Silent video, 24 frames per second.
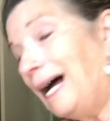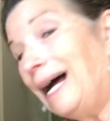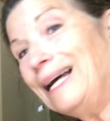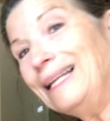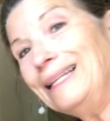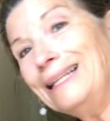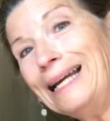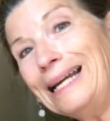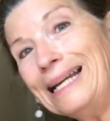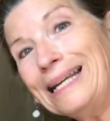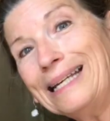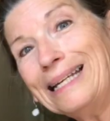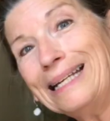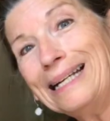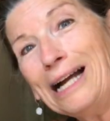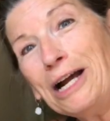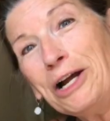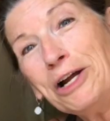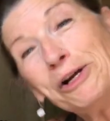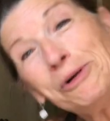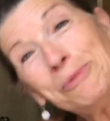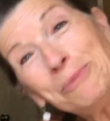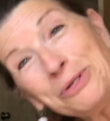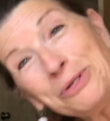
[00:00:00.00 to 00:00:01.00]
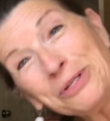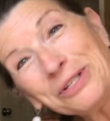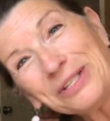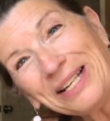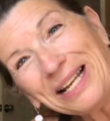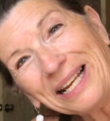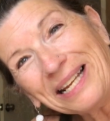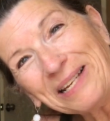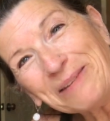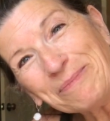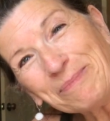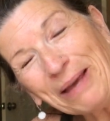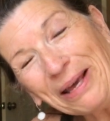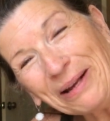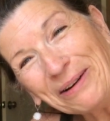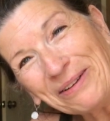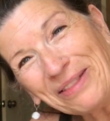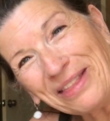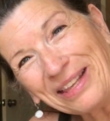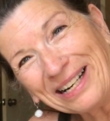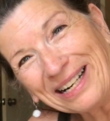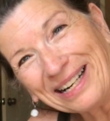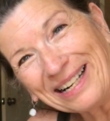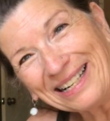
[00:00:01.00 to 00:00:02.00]
I like it. I almost like it better
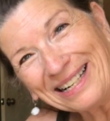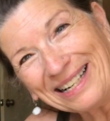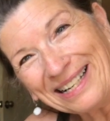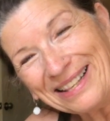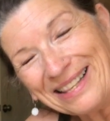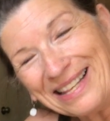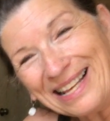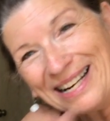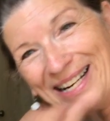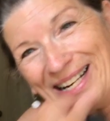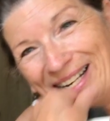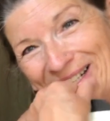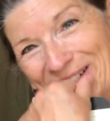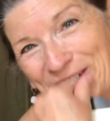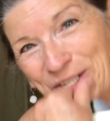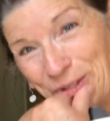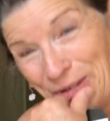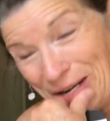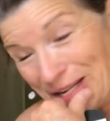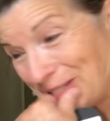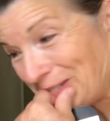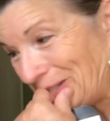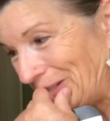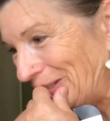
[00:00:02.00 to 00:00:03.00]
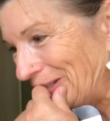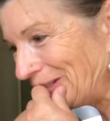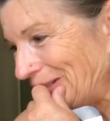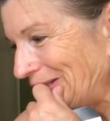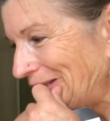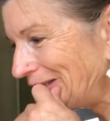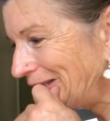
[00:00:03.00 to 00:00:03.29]
than a dresser,